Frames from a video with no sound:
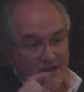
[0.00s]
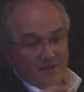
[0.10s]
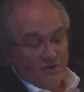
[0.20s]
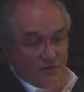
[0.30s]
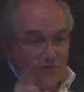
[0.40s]

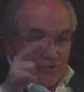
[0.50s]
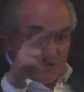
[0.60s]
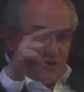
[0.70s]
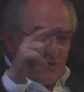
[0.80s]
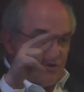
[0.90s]
the
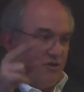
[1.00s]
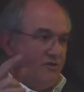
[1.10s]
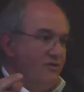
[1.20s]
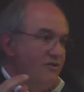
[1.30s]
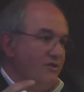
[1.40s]

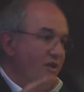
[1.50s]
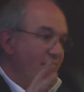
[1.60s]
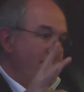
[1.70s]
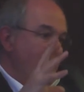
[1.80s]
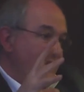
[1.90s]
custodian of
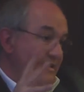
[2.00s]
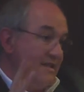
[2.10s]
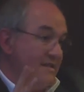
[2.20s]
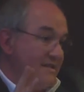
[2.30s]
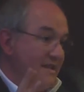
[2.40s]
the
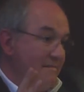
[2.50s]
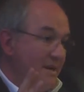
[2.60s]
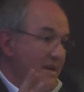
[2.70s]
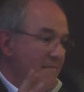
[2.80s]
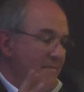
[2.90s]
system,
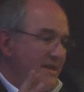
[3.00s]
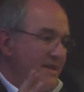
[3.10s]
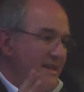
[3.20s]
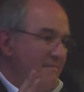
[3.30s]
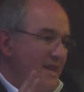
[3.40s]
but
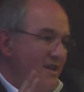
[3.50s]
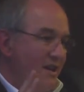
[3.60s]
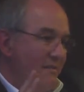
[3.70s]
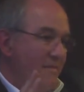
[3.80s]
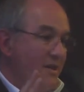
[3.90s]
they
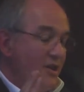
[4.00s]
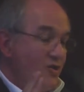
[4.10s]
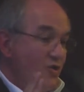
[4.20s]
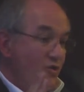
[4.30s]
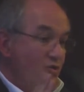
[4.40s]
become
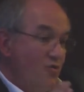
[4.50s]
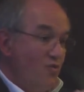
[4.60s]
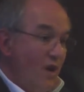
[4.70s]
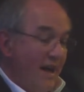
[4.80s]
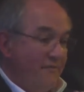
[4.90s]
those
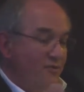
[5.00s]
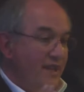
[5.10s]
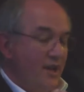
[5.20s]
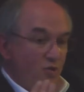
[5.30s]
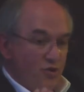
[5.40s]
who have to
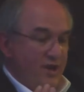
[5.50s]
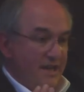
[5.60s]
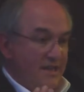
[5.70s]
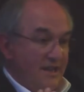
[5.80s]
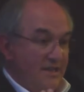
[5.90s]

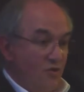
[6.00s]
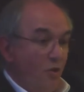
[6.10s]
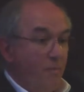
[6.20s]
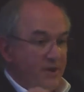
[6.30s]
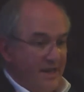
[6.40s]
negotiate its
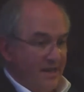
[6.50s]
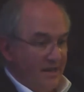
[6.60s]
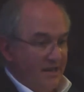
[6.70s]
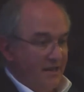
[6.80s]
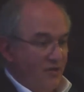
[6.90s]
opening
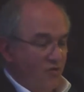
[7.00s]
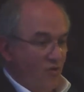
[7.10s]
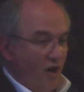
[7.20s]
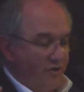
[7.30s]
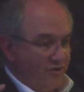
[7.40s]
to
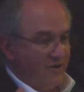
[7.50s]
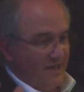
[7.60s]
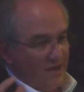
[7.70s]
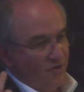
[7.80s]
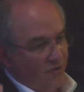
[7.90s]
other
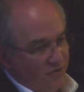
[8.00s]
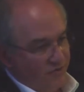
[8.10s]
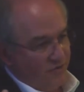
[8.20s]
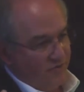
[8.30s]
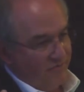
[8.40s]
legal
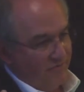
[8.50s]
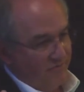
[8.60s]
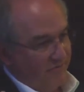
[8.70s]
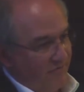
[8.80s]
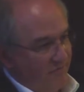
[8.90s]
orders,
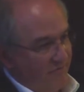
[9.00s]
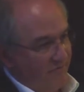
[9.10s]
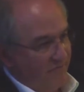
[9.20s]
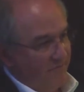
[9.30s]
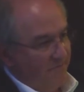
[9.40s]

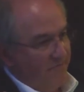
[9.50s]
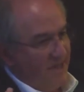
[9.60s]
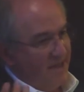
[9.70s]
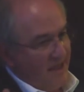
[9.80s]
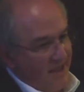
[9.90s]

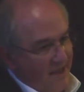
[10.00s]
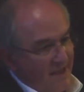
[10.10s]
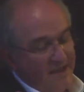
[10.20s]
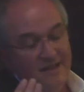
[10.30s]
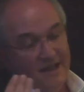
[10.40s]
be they
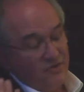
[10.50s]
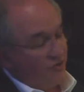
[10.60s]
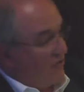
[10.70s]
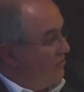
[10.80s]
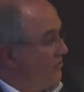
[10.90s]

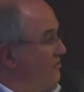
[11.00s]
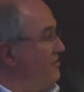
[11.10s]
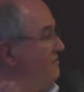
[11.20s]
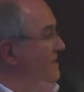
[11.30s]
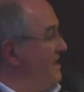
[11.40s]
international orders,
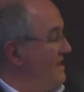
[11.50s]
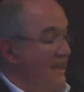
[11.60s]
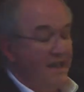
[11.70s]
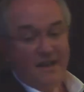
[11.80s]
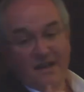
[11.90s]
be
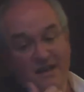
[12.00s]
they